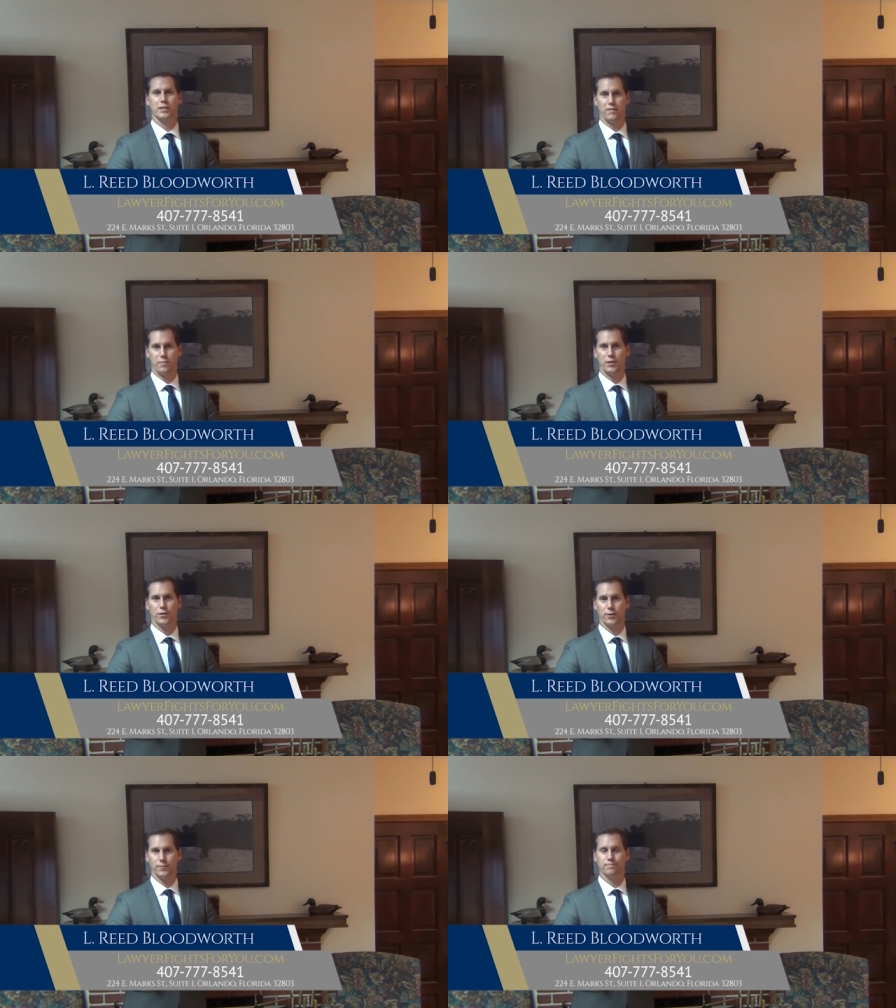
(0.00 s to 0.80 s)
Give me a
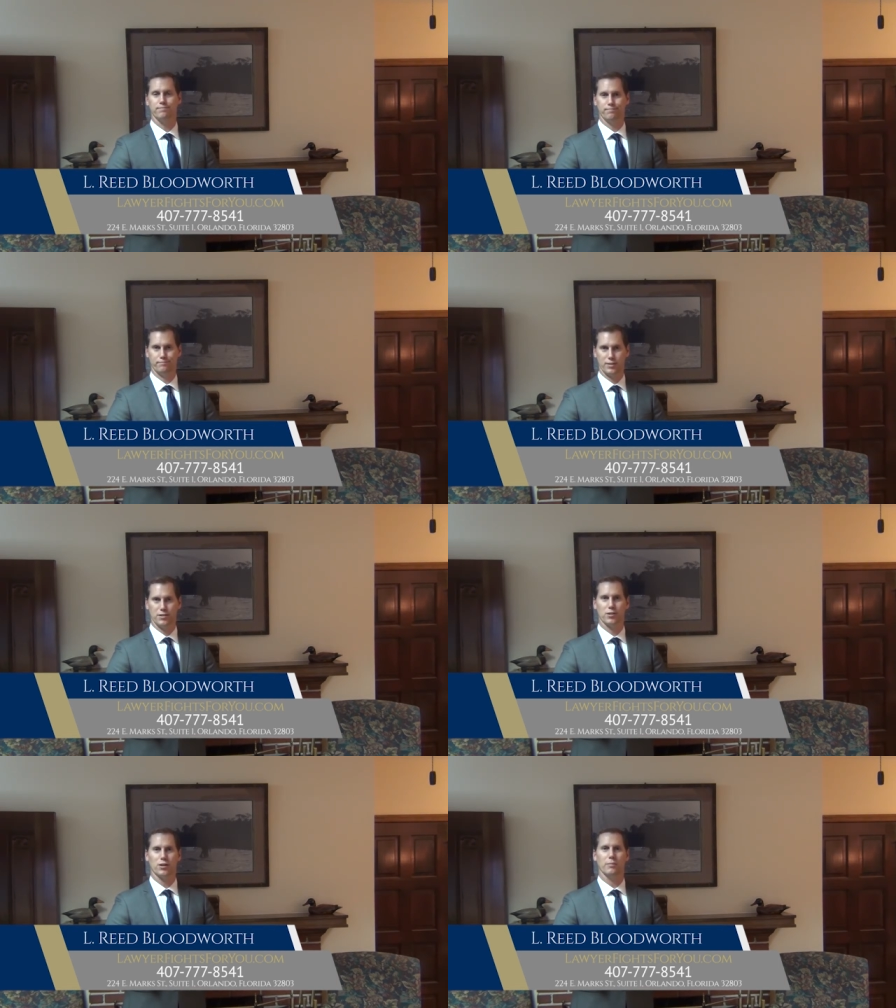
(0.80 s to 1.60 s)
call.
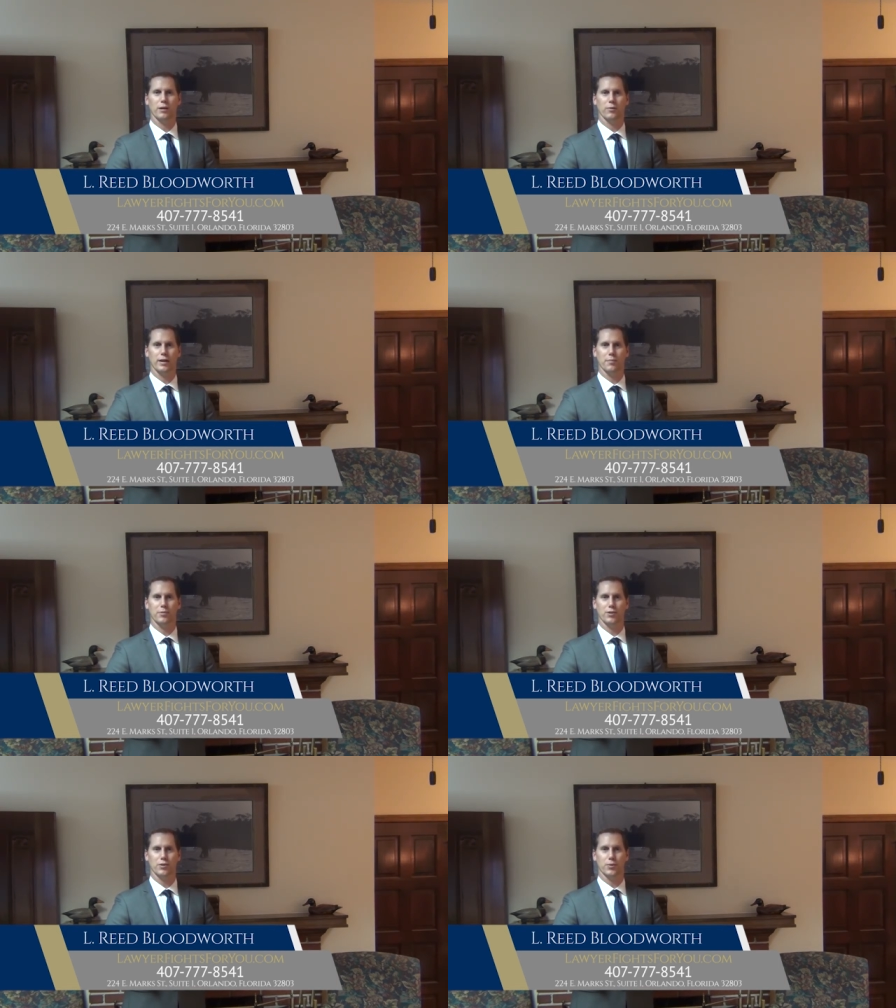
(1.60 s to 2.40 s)
Let's talk about what
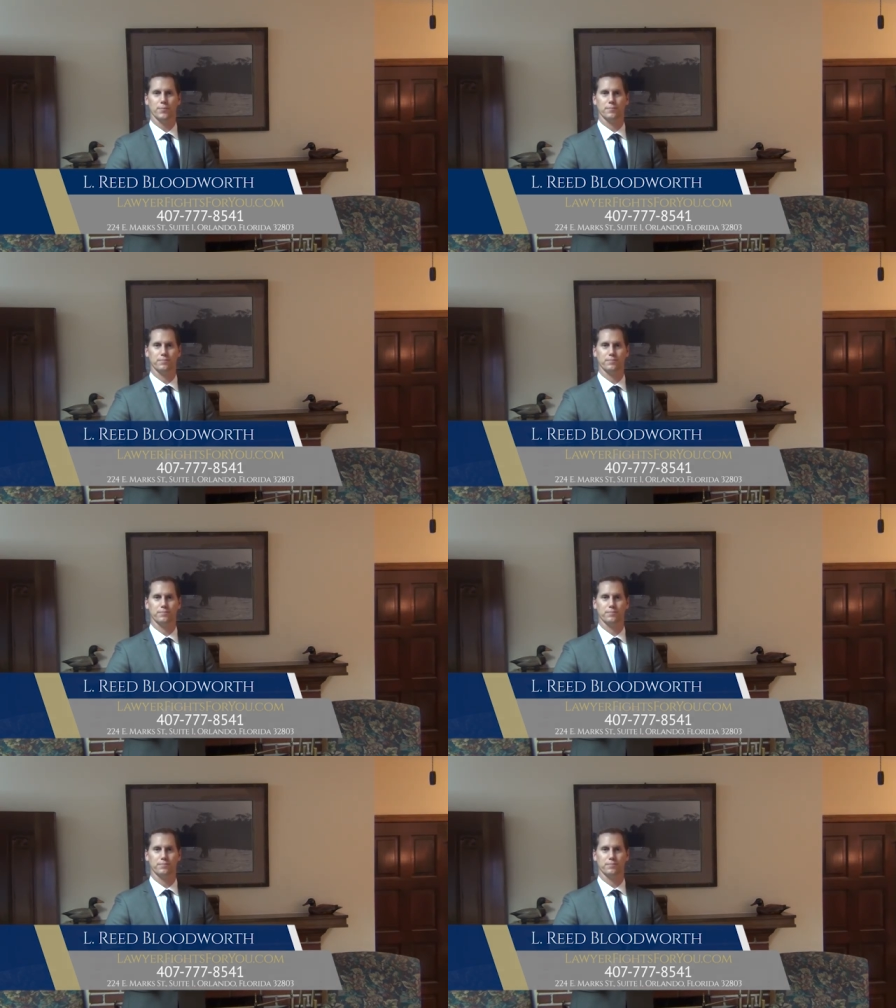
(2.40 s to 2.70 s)
happened to you.